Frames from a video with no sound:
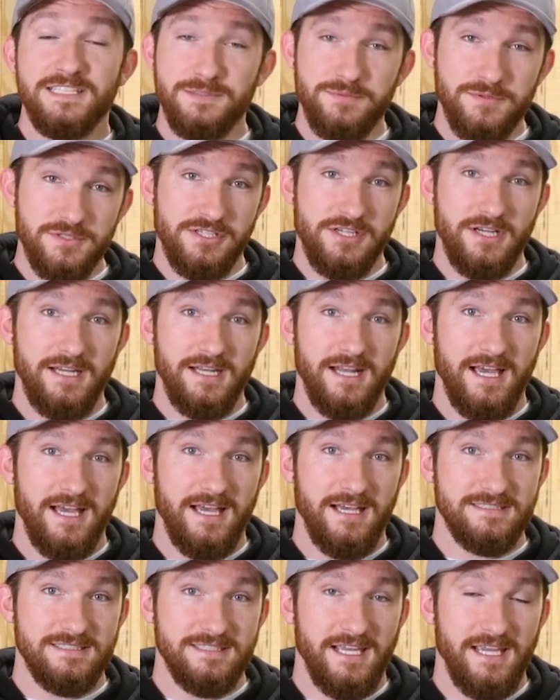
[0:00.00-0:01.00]
This machine
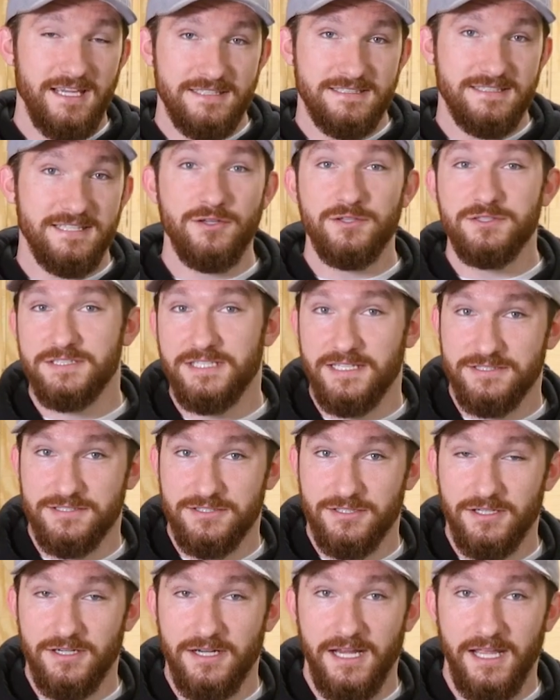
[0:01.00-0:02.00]
has a tilt
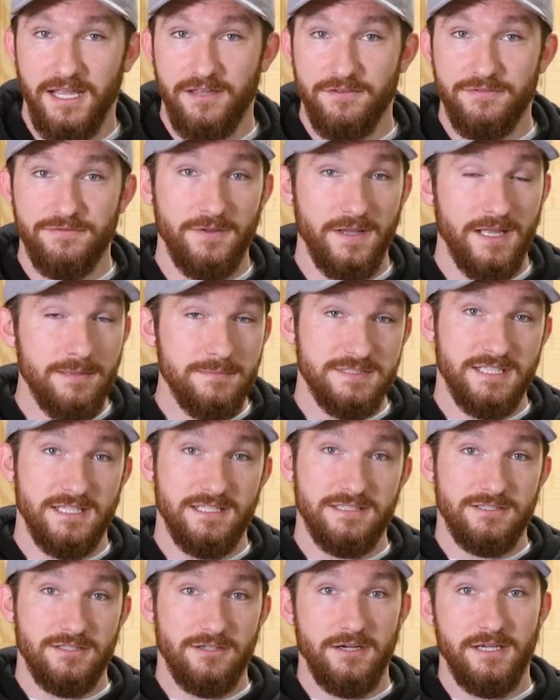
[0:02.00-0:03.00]
sensor, a flame
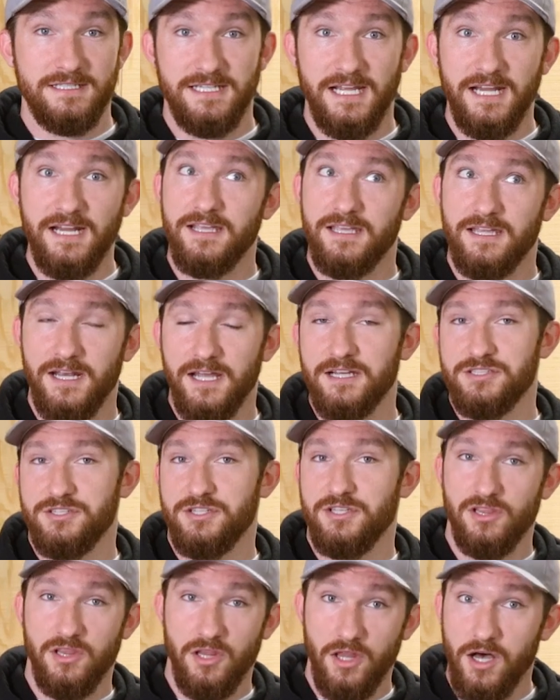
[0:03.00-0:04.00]
sensor, a data
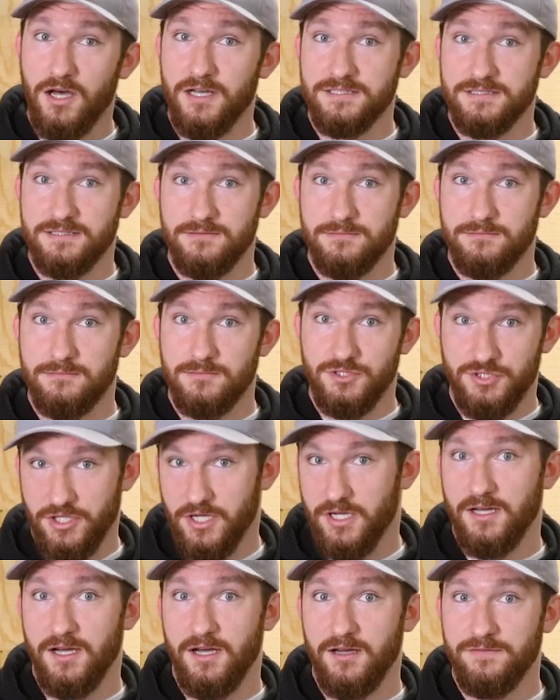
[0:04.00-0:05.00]
connection loss
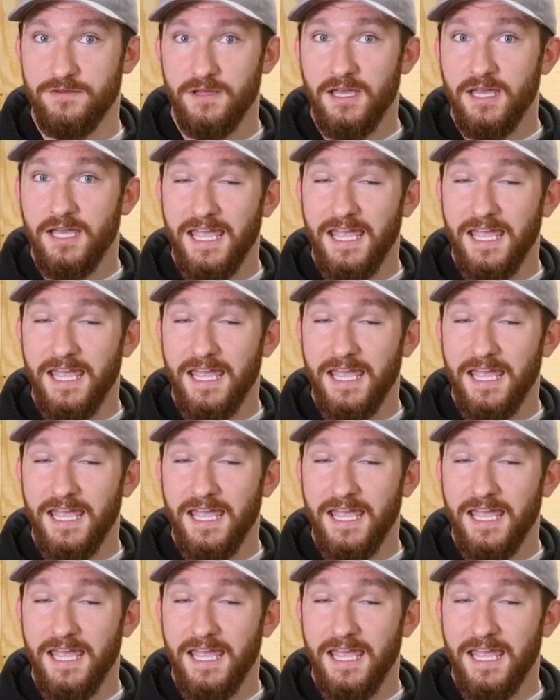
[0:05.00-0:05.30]
shutoff,